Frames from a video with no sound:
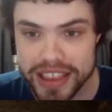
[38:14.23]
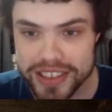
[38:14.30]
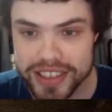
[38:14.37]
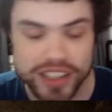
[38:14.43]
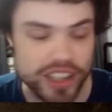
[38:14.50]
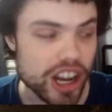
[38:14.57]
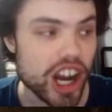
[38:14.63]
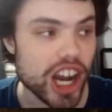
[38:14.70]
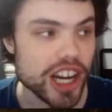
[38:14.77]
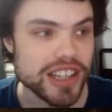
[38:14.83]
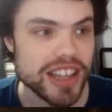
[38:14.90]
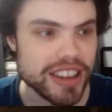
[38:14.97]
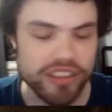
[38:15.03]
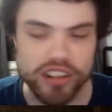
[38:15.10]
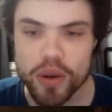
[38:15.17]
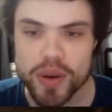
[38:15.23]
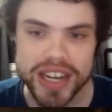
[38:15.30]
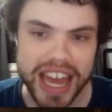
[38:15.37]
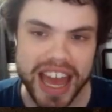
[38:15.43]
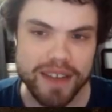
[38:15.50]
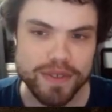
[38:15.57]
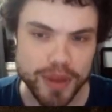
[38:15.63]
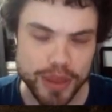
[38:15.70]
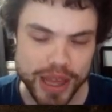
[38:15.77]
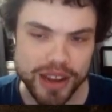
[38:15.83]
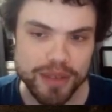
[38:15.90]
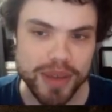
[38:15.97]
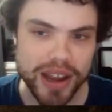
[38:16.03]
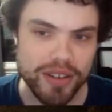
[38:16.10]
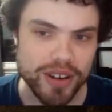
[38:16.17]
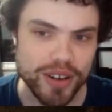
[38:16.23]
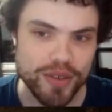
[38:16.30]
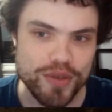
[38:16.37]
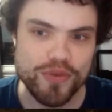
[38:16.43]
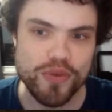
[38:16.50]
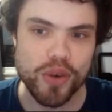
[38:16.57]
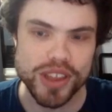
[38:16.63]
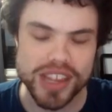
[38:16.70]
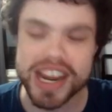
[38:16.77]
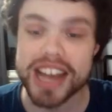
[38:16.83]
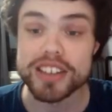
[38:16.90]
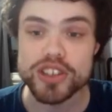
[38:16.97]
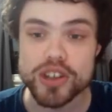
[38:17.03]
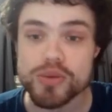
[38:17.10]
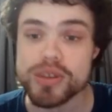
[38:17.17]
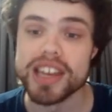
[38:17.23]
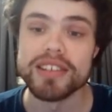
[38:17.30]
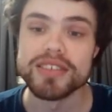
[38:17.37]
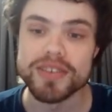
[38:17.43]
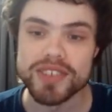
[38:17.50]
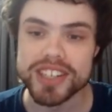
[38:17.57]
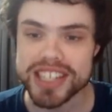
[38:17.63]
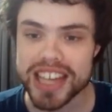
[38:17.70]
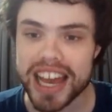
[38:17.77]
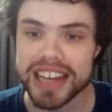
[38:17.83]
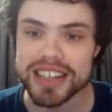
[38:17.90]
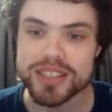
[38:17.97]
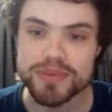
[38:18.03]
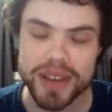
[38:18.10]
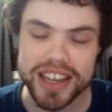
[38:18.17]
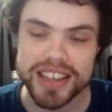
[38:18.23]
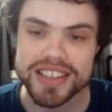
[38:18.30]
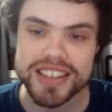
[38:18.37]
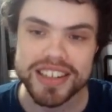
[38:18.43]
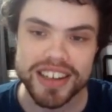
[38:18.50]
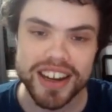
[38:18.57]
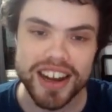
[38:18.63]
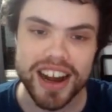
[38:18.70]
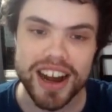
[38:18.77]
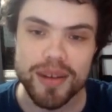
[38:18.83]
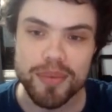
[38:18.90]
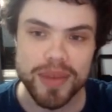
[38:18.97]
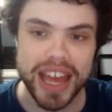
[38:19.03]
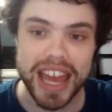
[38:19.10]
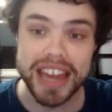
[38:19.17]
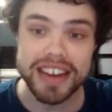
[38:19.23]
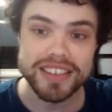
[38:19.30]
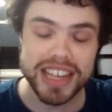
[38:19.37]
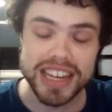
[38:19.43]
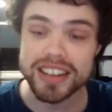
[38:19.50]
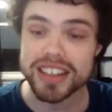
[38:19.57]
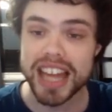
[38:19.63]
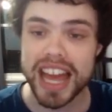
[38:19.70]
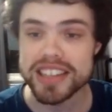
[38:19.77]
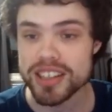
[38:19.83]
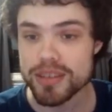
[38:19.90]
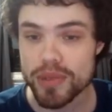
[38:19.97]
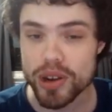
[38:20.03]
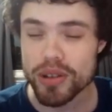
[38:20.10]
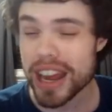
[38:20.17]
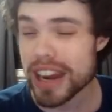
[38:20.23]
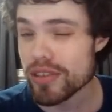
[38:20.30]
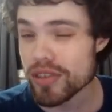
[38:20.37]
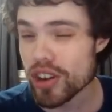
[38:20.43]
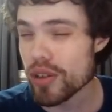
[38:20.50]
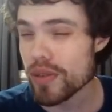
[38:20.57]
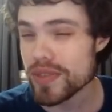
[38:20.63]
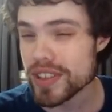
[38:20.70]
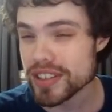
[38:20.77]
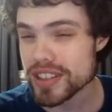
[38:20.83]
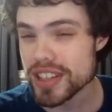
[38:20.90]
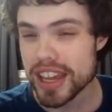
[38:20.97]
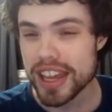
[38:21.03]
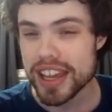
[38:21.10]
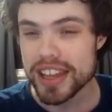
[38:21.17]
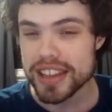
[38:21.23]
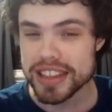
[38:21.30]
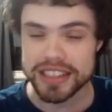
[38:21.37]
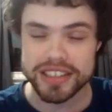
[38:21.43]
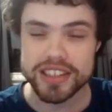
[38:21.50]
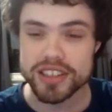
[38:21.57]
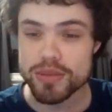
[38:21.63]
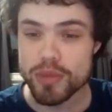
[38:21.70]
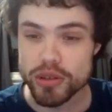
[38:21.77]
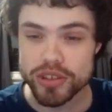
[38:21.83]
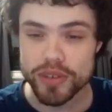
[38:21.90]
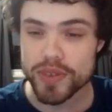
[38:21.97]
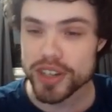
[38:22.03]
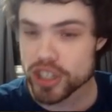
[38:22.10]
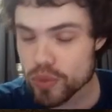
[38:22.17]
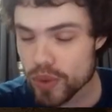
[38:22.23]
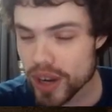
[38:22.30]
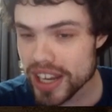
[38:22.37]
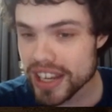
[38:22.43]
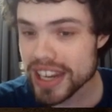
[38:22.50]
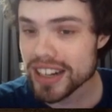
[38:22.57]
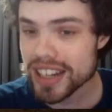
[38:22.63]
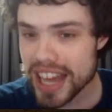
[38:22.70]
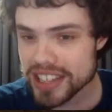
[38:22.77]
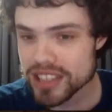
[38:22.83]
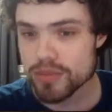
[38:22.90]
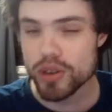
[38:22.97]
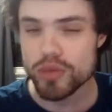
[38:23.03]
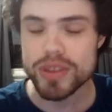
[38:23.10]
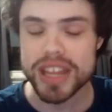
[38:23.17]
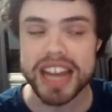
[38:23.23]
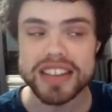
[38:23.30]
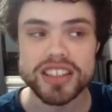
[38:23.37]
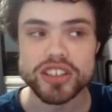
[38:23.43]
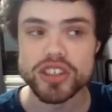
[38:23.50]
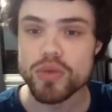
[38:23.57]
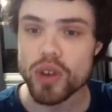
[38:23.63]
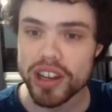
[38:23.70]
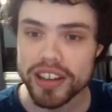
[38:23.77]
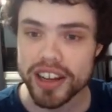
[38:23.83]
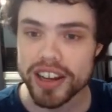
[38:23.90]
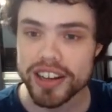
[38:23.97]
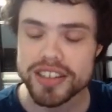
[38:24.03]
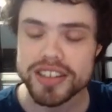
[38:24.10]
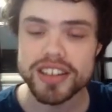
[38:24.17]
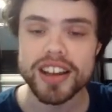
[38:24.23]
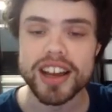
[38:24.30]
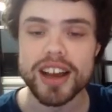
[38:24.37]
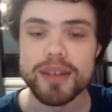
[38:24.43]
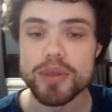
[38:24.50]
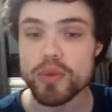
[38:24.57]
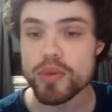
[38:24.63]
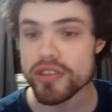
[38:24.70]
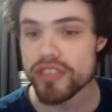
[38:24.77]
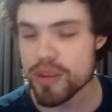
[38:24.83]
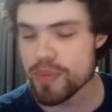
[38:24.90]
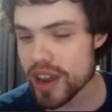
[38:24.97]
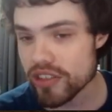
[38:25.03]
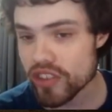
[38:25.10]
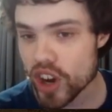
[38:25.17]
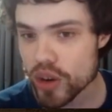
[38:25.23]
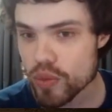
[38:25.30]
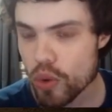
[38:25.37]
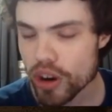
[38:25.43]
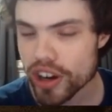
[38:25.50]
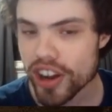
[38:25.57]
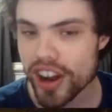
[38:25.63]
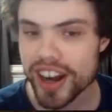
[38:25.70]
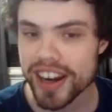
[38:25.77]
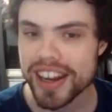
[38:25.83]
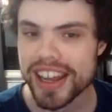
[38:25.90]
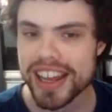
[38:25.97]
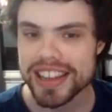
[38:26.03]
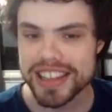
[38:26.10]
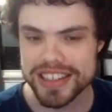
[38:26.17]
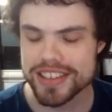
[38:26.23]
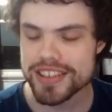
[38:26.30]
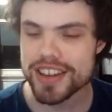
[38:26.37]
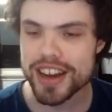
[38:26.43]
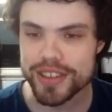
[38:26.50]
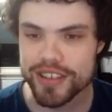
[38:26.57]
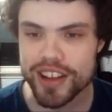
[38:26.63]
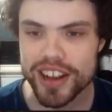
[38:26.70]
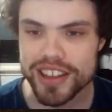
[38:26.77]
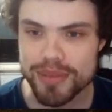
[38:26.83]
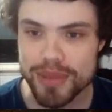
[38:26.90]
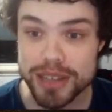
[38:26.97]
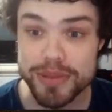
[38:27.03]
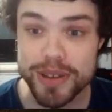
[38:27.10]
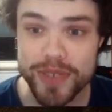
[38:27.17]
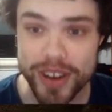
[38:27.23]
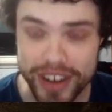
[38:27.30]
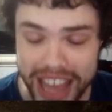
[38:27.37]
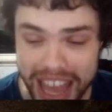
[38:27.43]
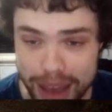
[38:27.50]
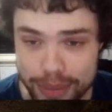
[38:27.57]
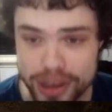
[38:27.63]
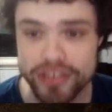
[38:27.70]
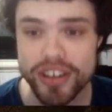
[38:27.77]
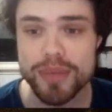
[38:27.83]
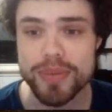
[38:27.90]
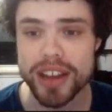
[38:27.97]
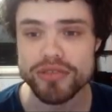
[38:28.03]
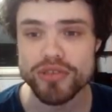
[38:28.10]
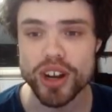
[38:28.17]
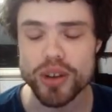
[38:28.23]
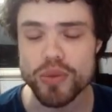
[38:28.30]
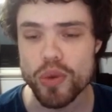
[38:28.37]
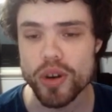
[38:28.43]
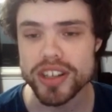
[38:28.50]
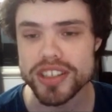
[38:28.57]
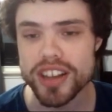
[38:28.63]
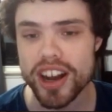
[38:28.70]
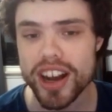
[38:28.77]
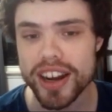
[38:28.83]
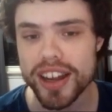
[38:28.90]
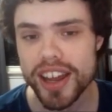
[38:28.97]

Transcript: a card that they're going to have to think about for the next 2 years of design space. And in Classic mode, I don't know if this is the most efficient way in Classic mode with access to all cards, but with Great Patriotic War gone, this is another card that makes me very happy Great Patriotic War is gone,